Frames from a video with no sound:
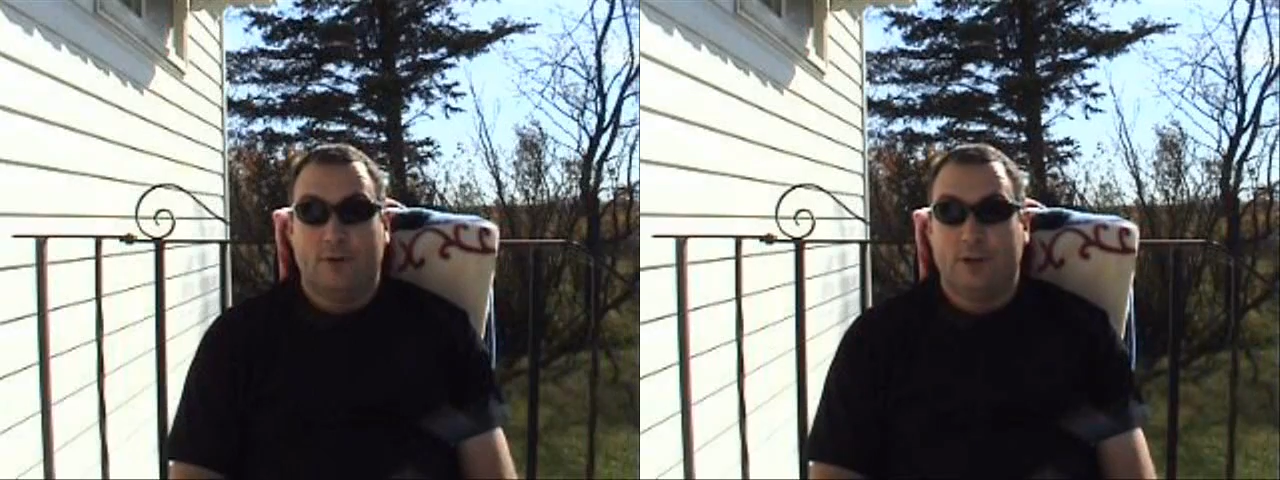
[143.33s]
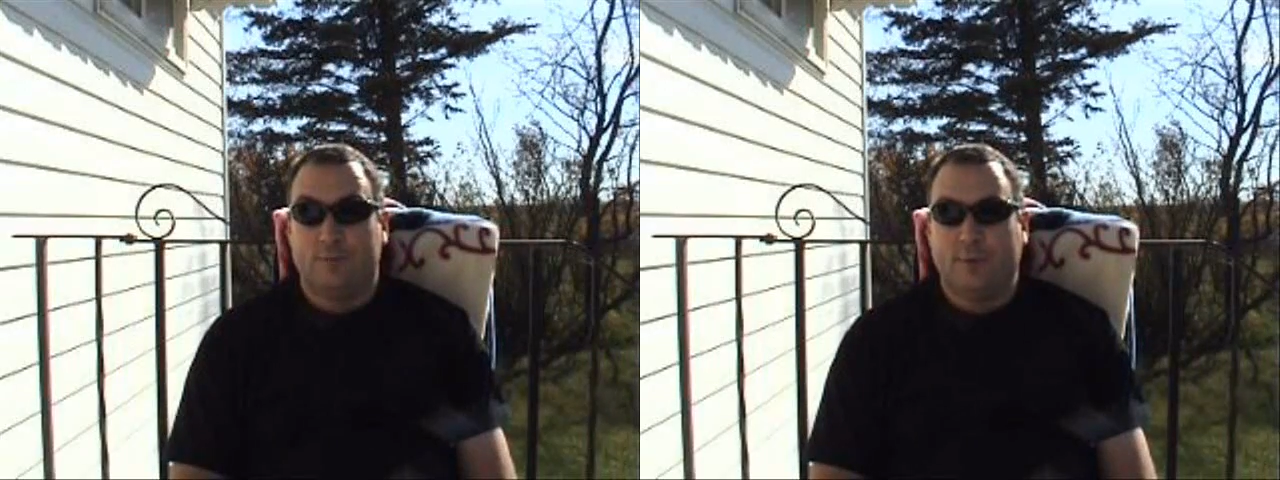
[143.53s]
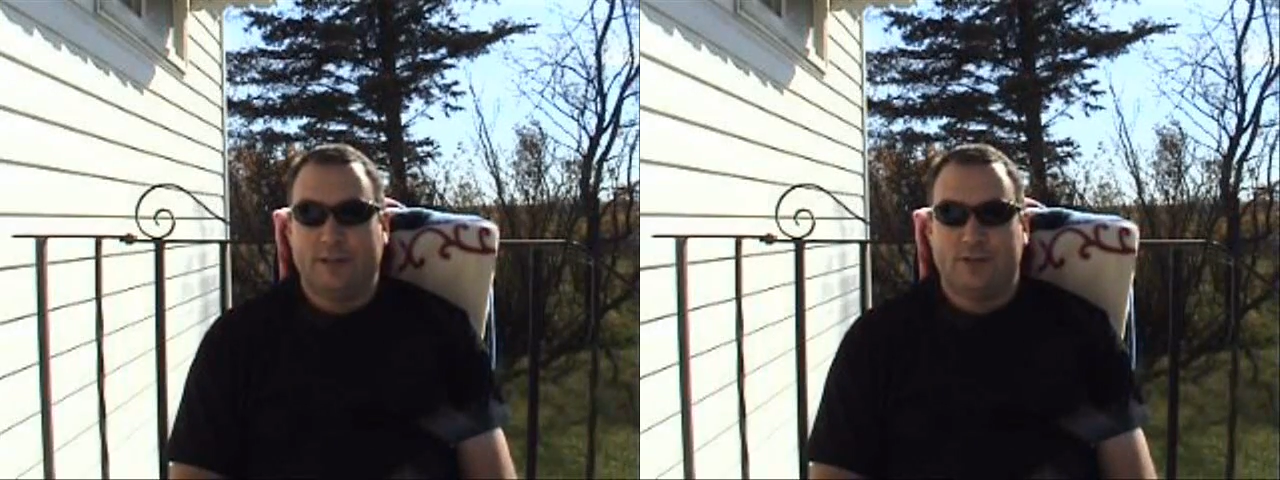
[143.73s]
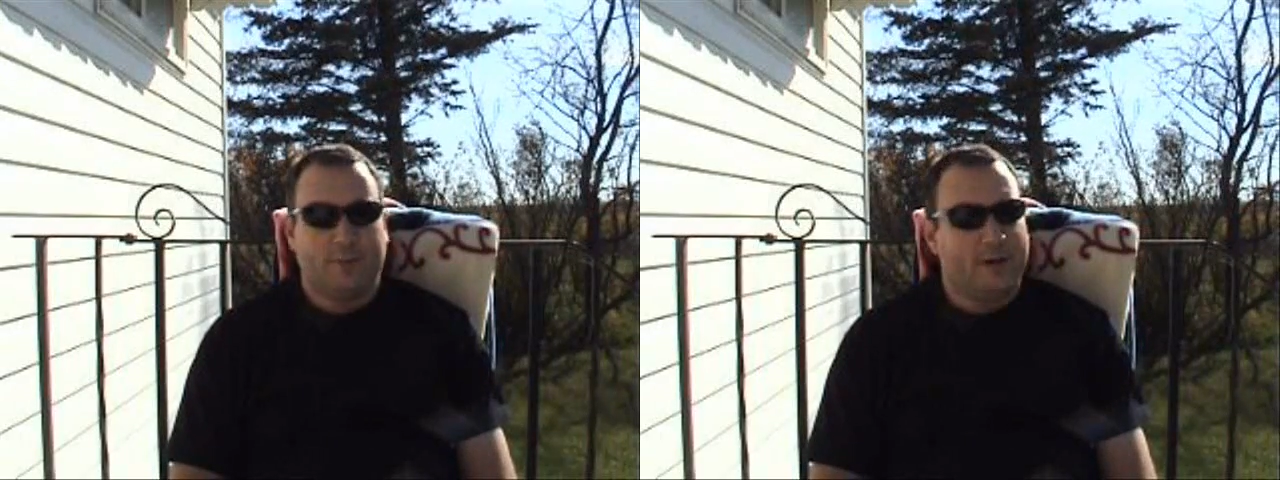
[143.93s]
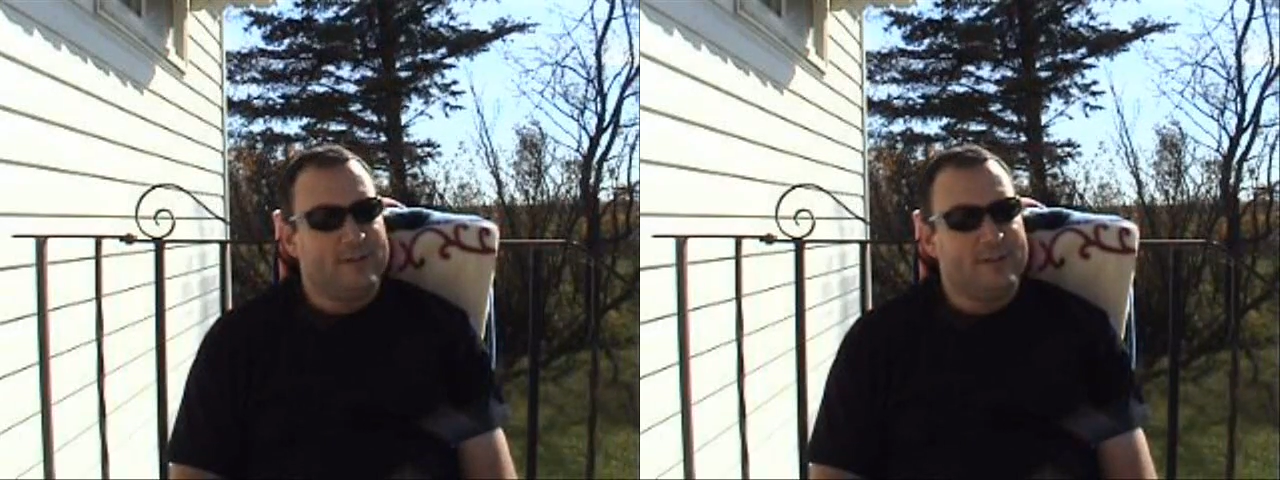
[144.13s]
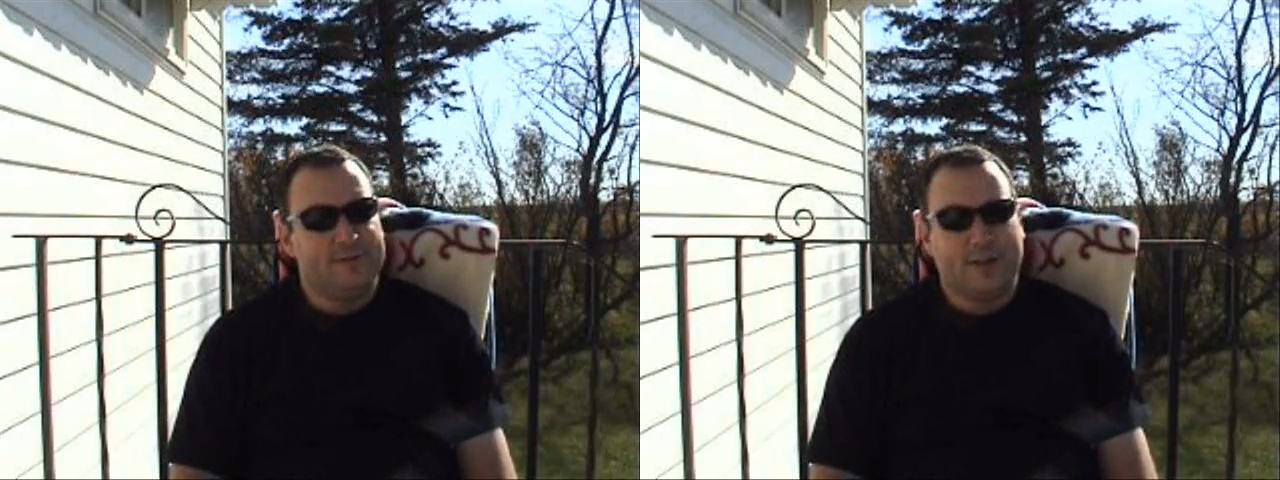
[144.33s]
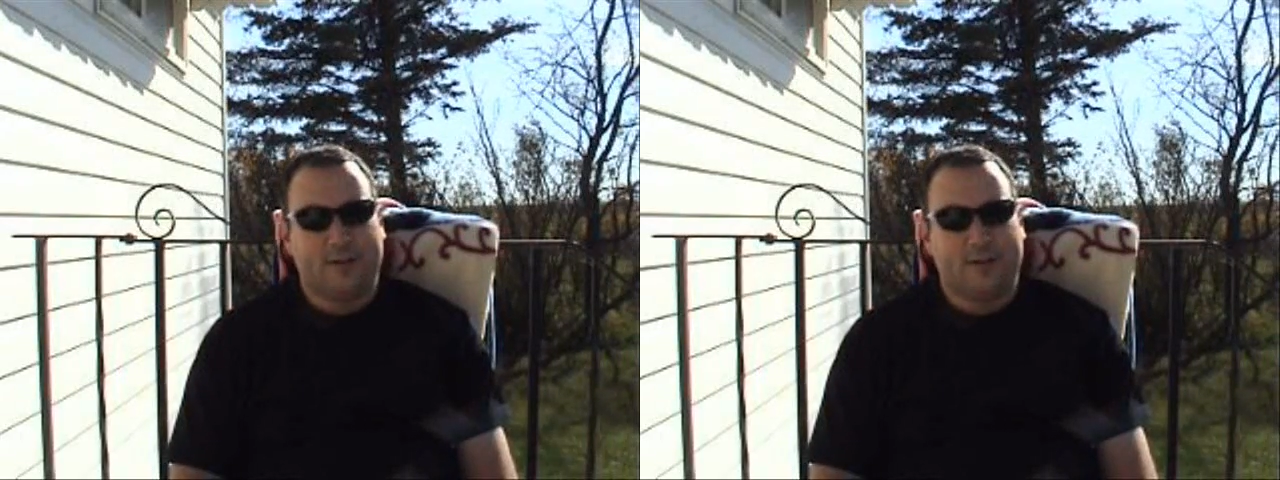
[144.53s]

Really good picture, but only 2